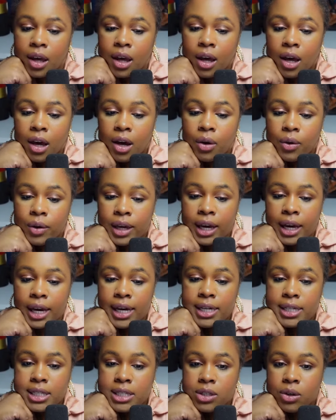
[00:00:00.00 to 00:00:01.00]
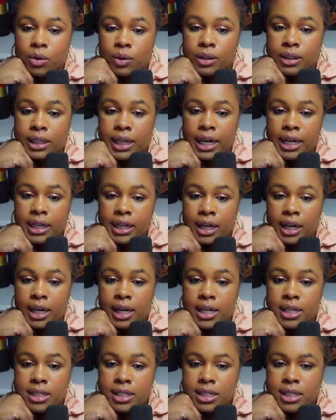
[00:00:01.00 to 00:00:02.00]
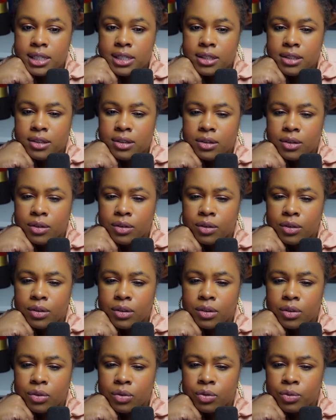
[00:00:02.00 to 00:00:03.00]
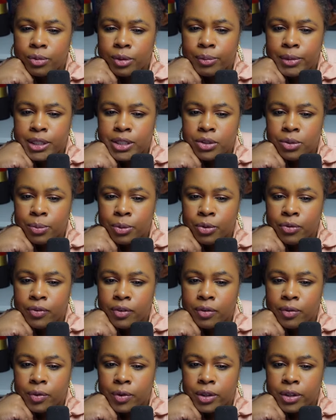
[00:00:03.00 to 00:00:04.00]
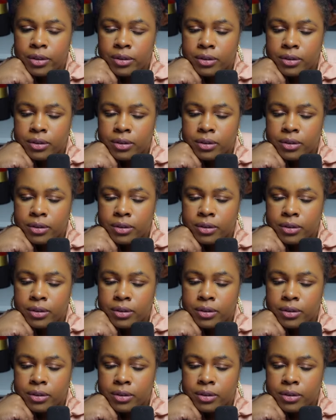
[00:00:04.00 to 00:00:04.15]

Okay, so let us. Un momento, por favor.